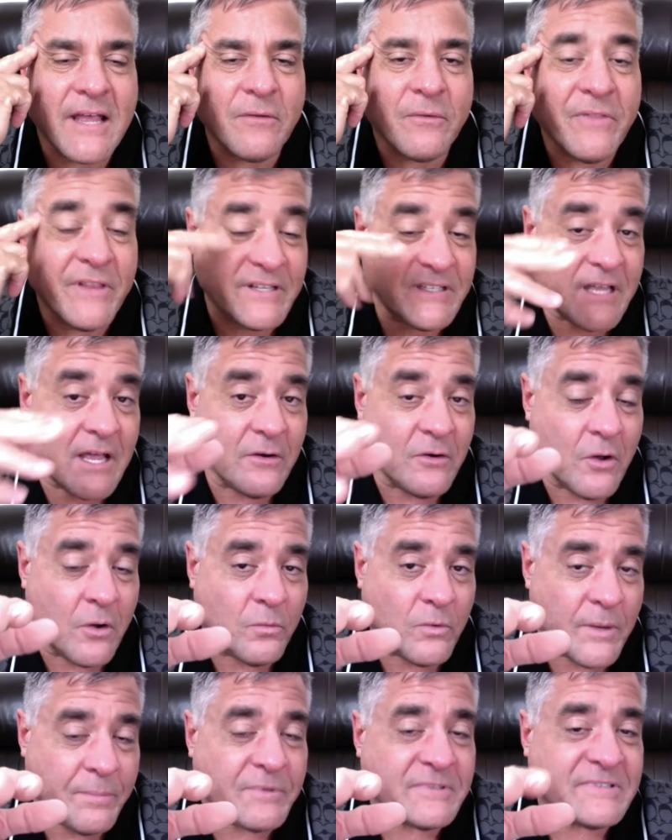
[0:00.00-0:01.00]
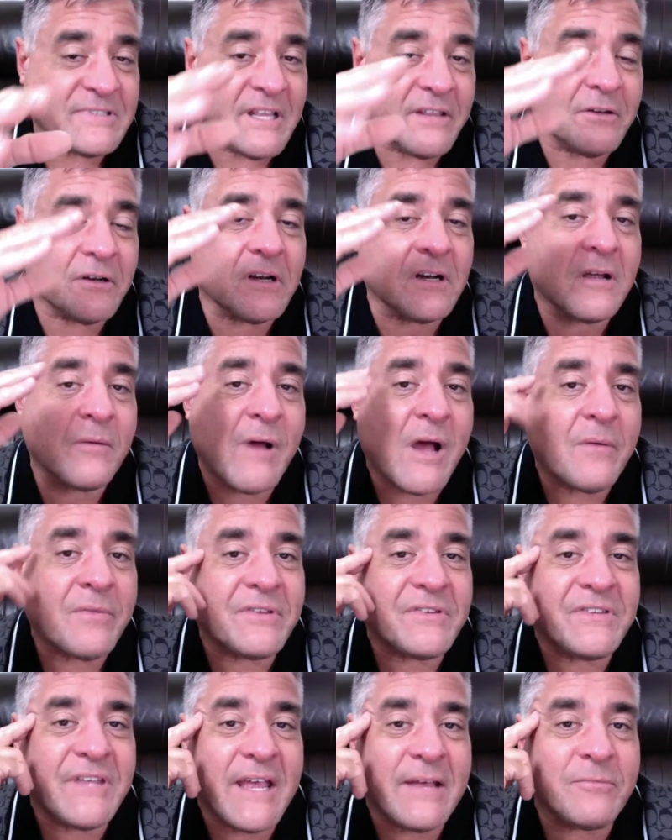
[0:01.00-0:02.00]
Well, they said, no, Ripple said they're going to come out with a
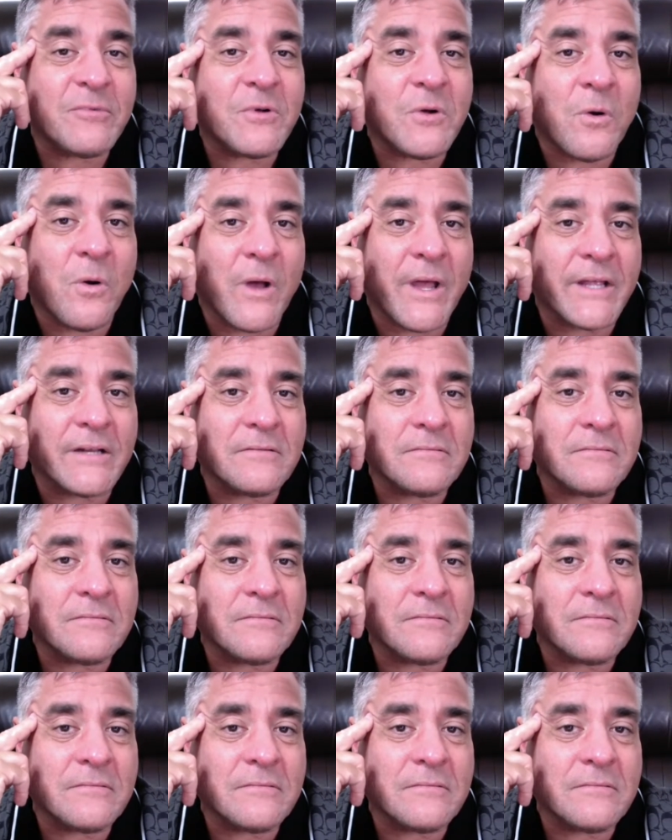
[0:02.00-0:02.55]
stable coin.